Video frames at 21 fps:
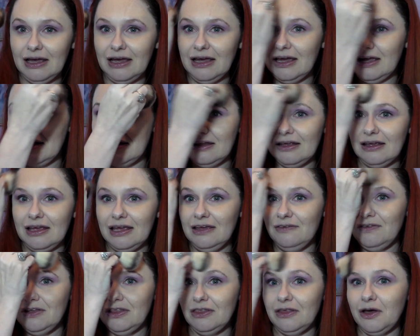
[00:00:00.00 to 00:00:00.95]
And
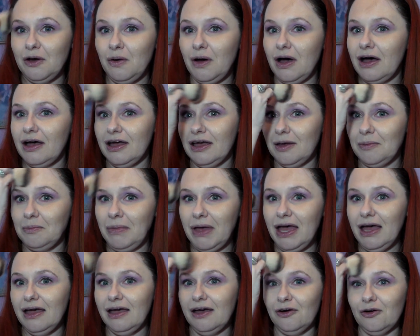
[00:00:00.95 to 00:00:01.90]
even though I am
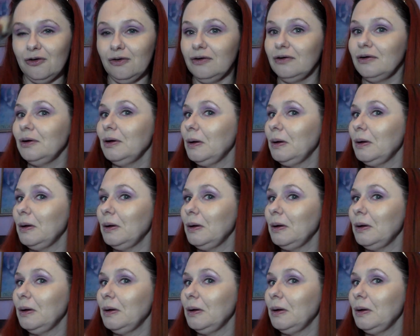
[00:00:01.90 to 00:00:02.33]
pale,